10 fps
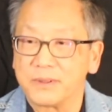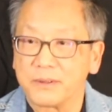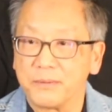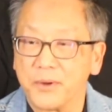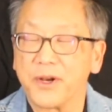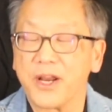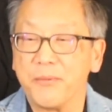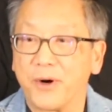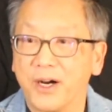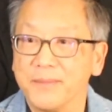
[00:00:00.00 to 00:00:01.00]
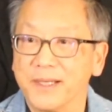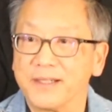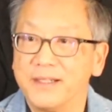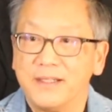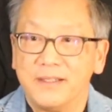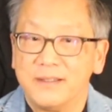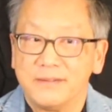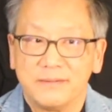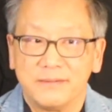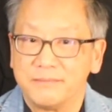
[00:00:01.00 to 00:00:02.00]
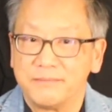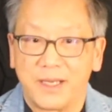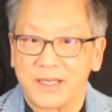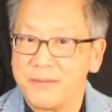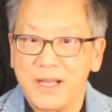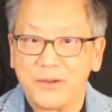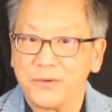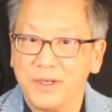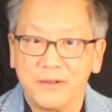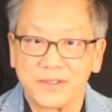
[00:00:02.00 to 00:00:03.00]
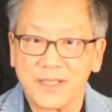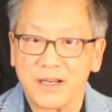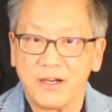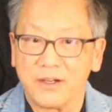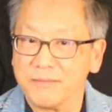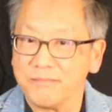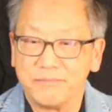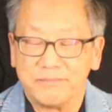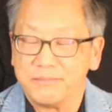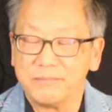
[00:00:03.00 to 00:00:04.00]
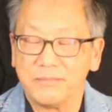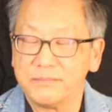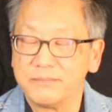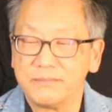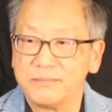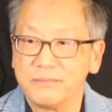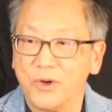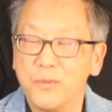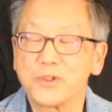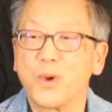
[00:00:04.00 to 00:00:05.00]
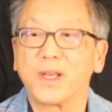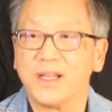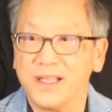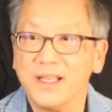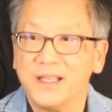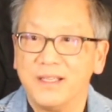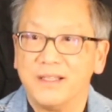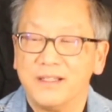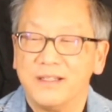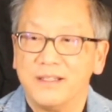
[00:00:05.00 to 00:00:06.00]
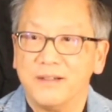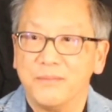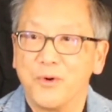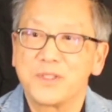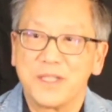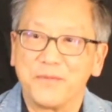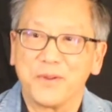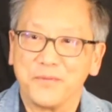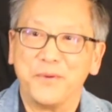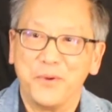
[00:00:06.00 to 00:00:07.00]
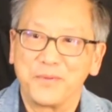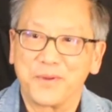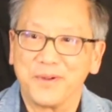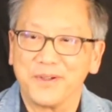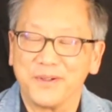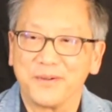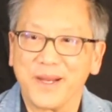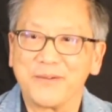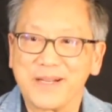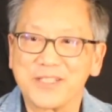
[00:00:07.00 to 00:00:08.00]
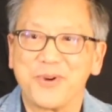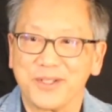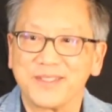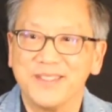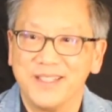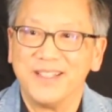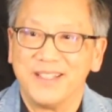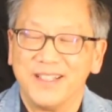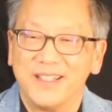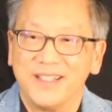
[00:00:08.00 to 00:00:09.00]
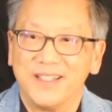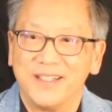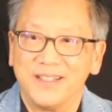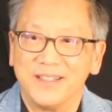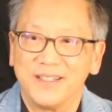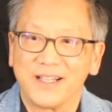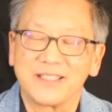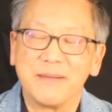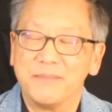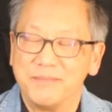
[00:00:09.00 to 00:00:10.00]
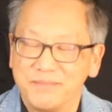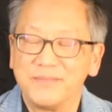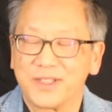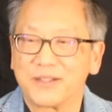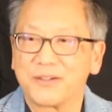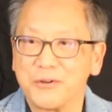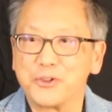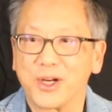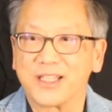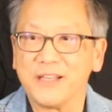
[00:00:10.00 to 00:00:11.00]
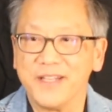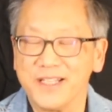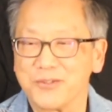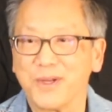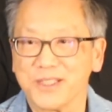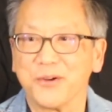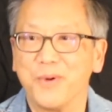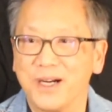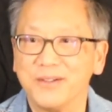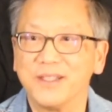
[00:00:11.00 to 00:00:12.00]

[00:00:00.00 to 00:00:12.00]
Corona Del Mar, but I come down to Little Saigon almost weekly, mostly for the food, for great restaurants, and some cultural activities once in a while.